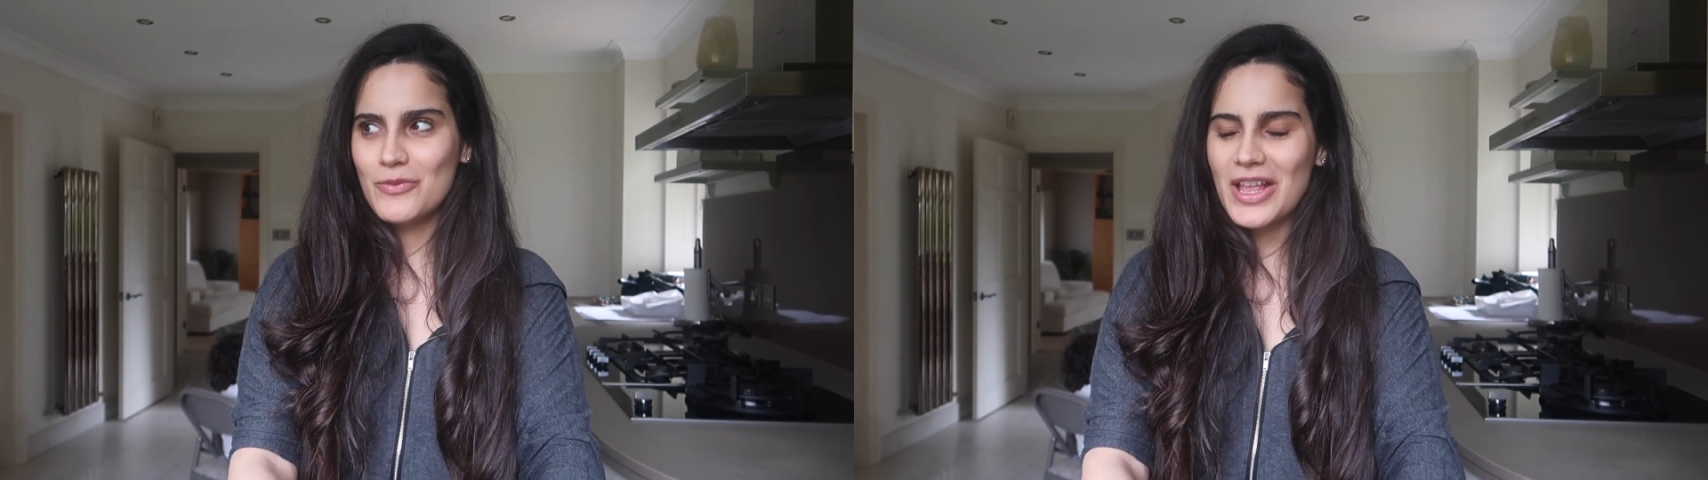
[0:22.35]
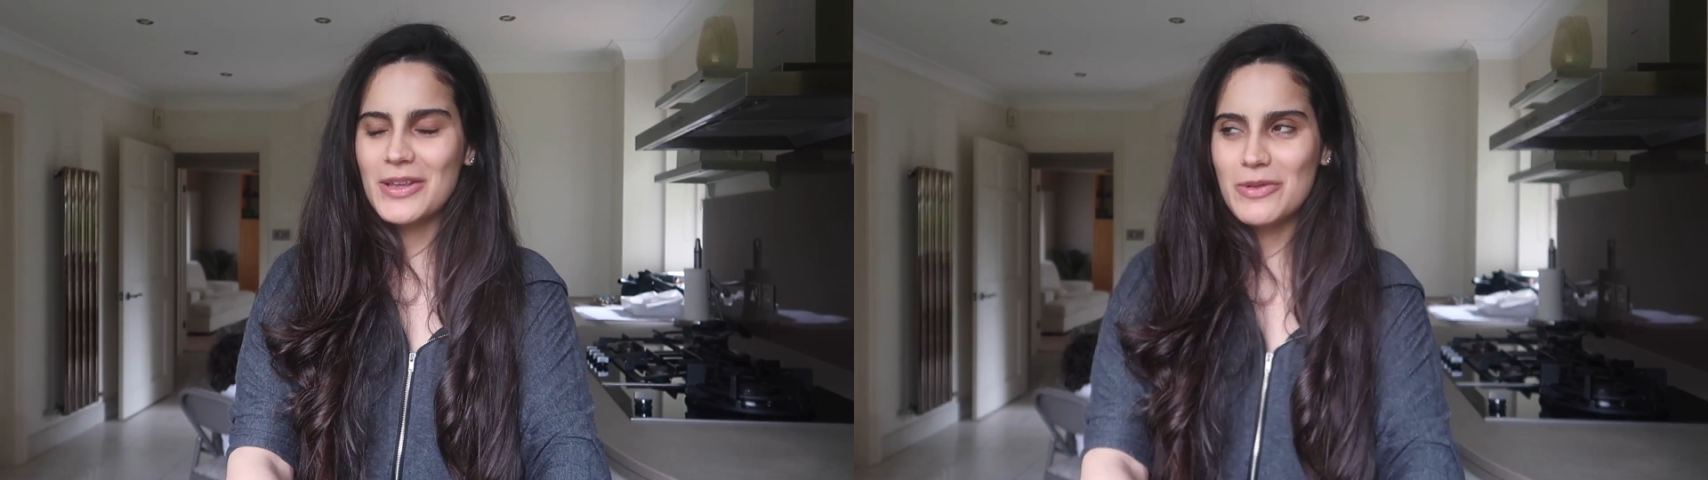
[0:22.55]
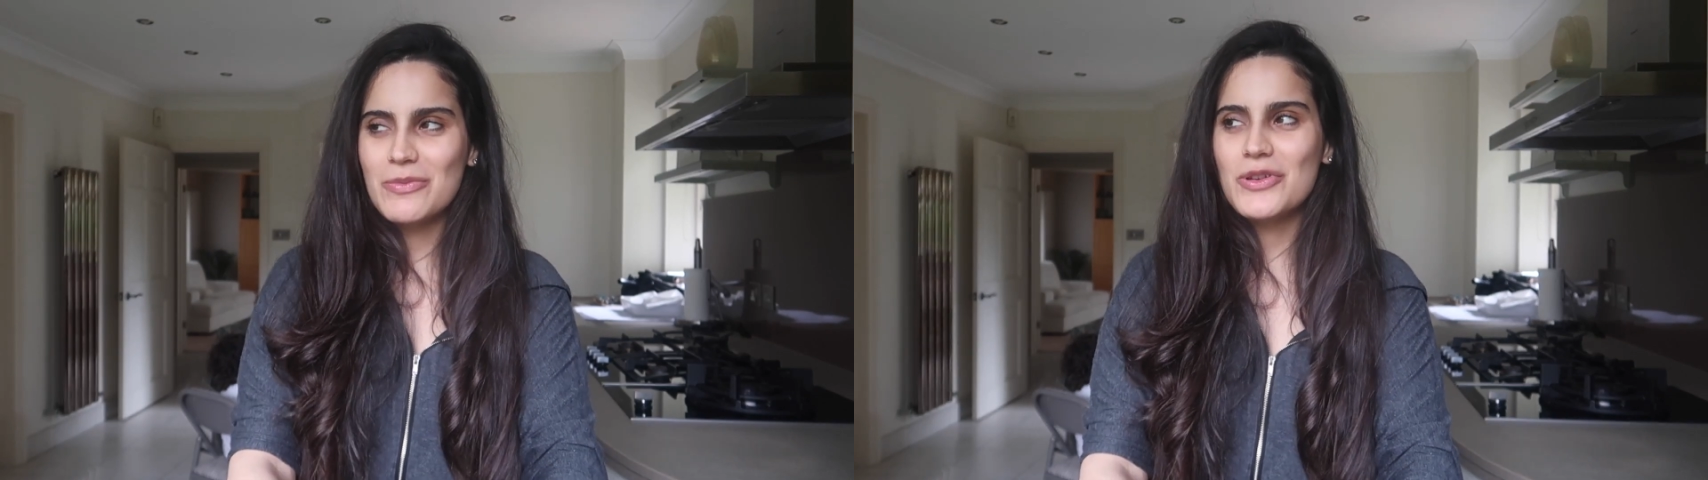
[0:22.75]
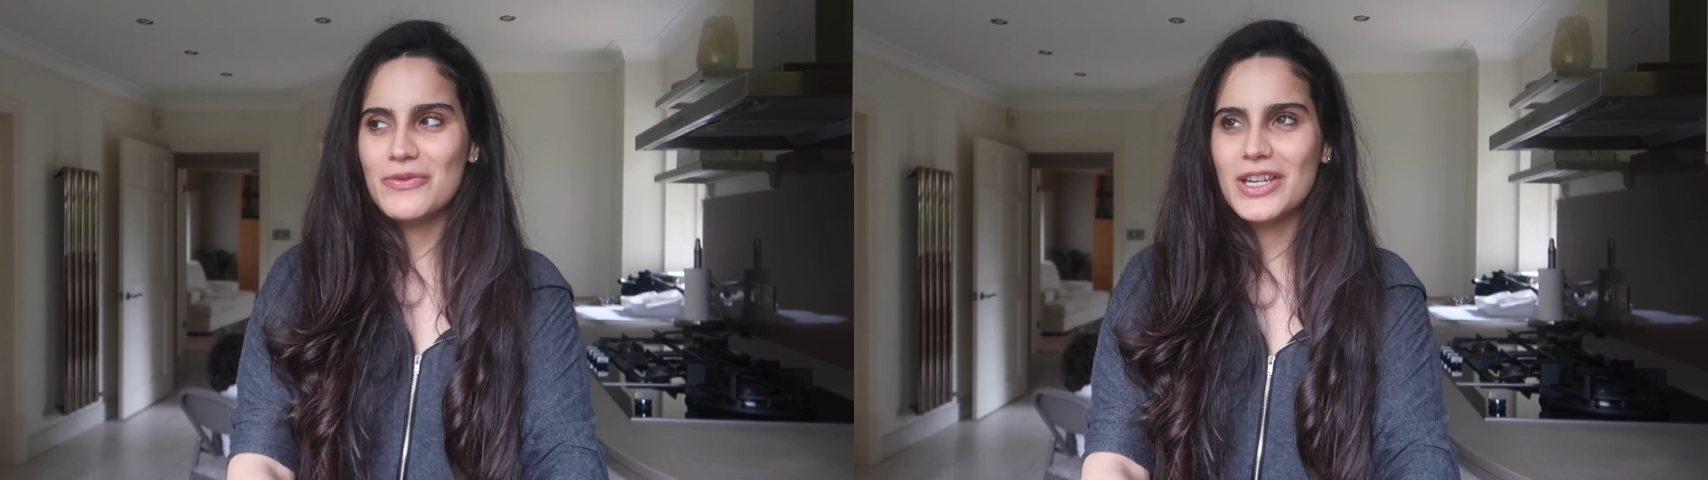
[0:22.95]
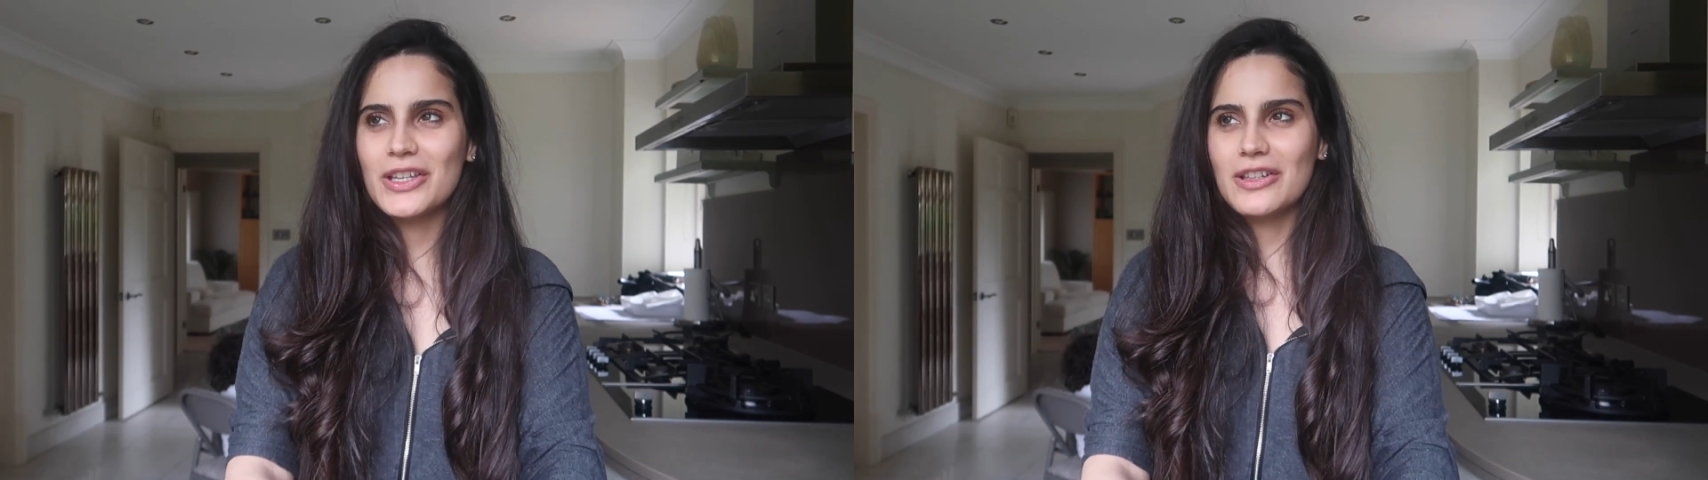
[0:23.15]
I think we moved
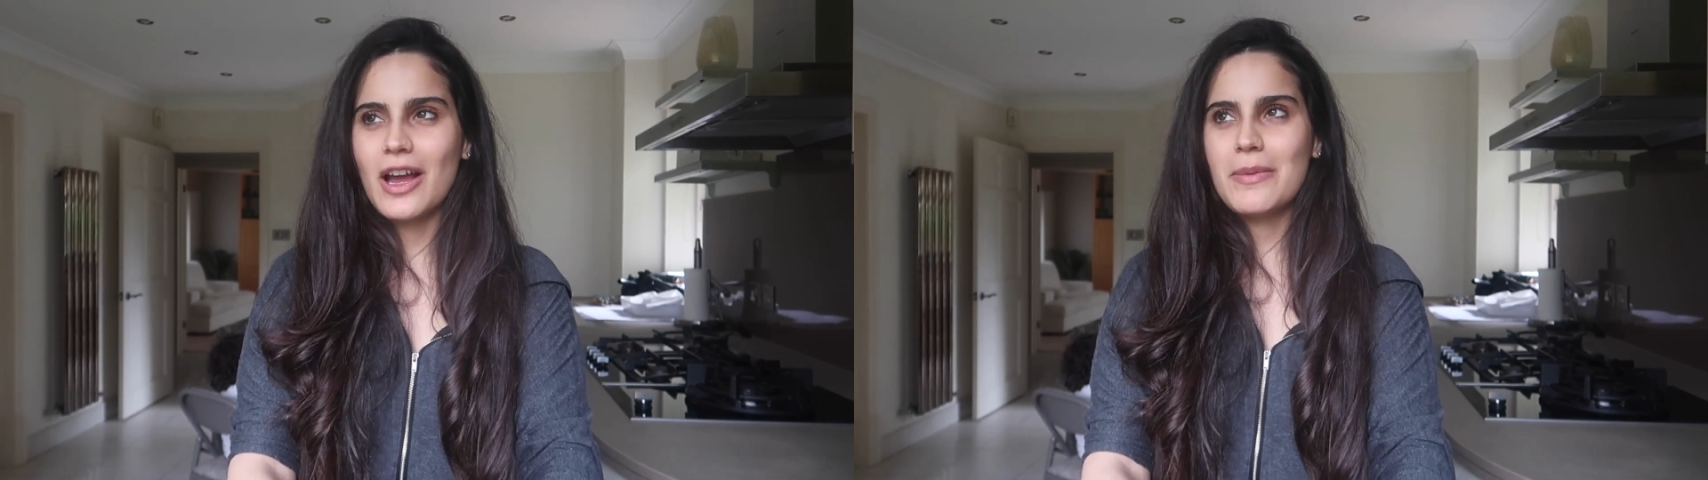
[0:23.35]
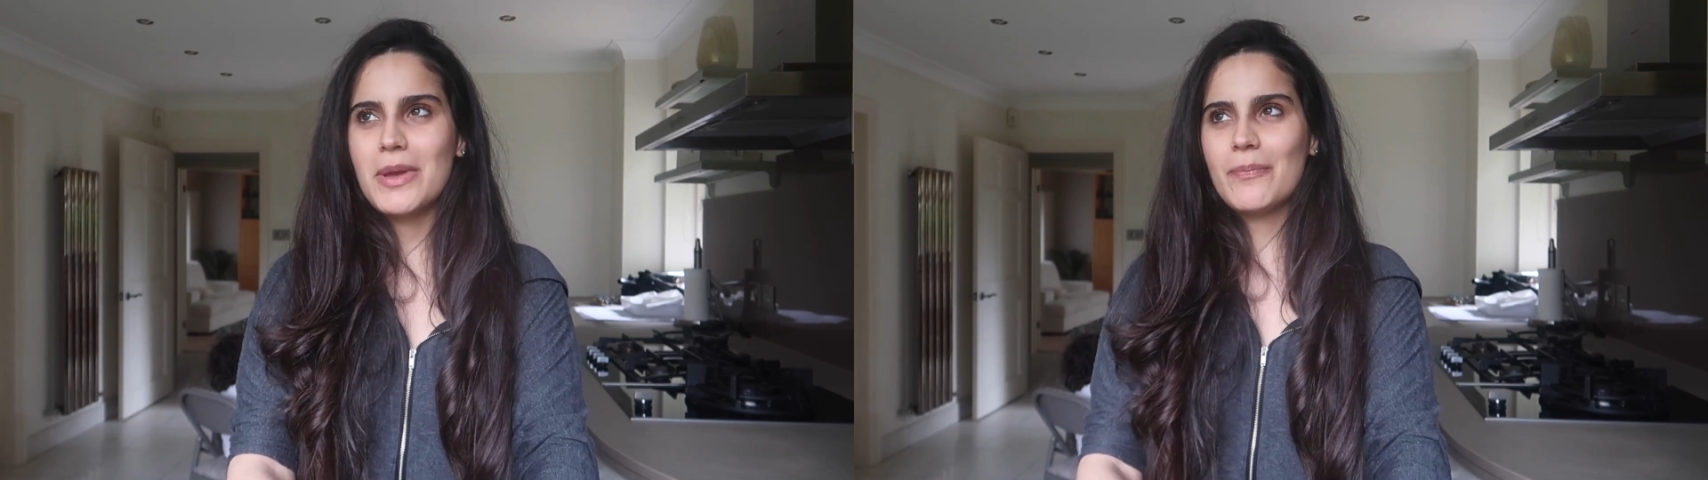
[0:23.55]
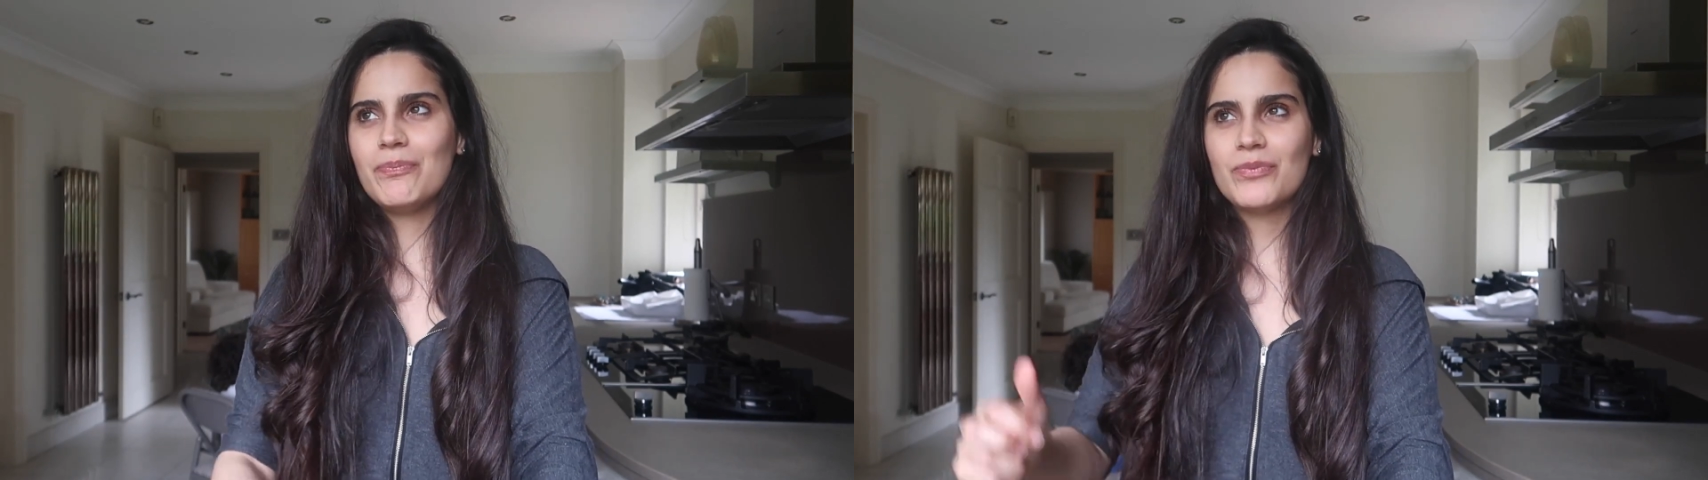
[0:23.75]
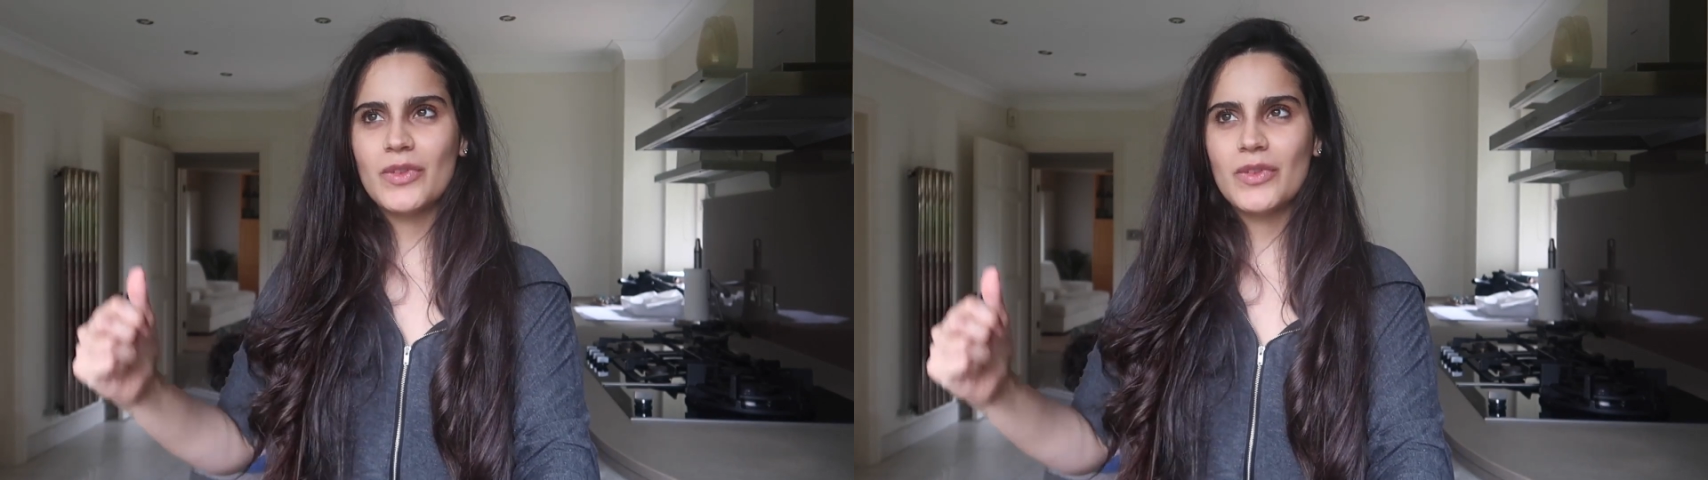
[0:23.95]
in good timing.